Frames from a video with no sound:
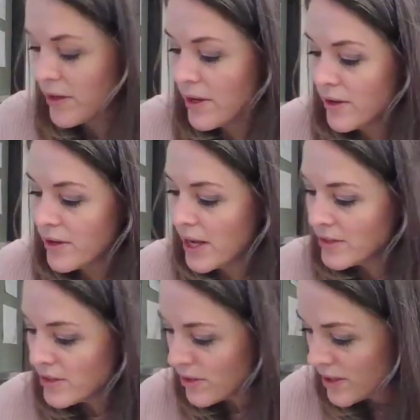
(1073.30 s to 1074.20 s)
Okay,
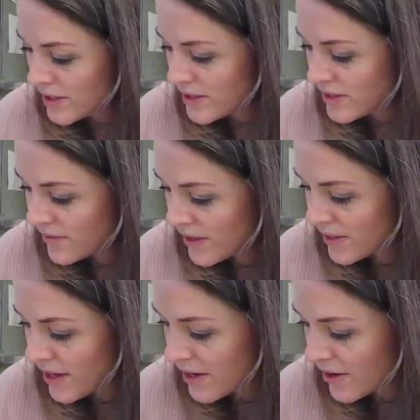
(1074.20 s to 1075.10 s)
so this to
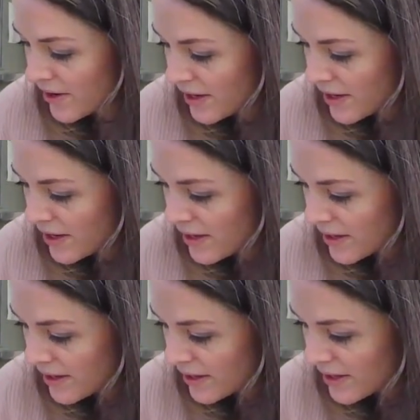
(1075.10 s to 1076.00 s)
find the area
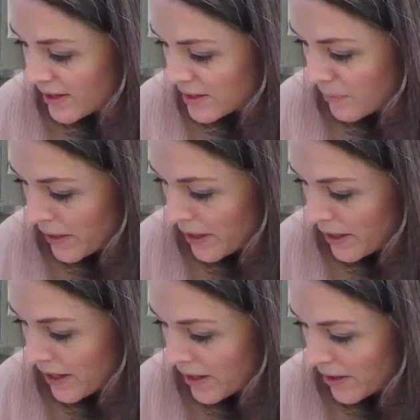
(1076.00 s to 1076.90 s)
is
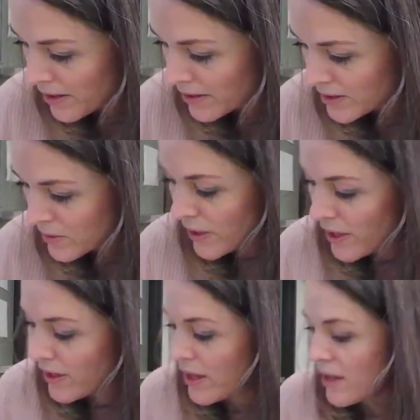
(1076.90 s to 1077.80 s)
pi r
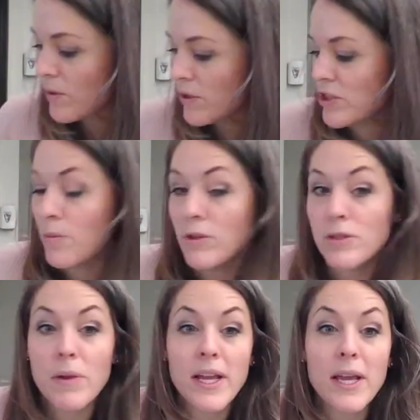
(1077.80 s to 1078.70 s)
squared, and we're just
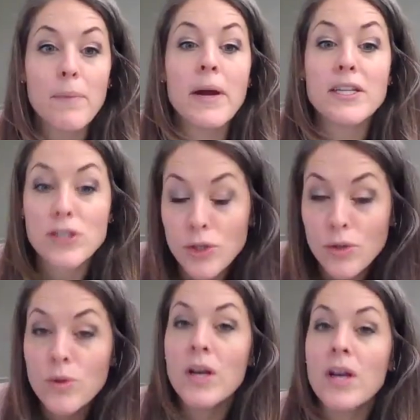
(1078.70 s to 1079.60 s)
multiplying it by
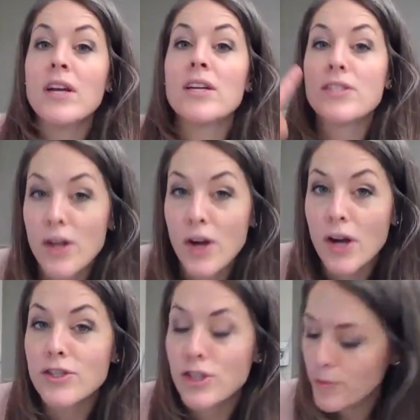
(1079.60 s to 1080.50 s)
2 because there
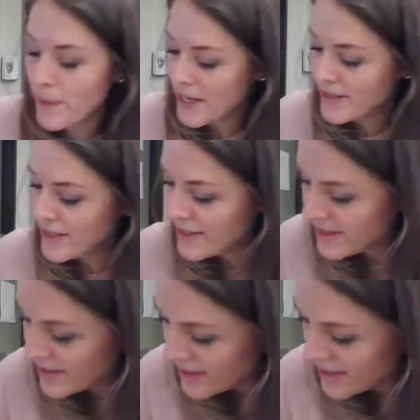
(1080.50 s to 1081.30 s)
are two bases.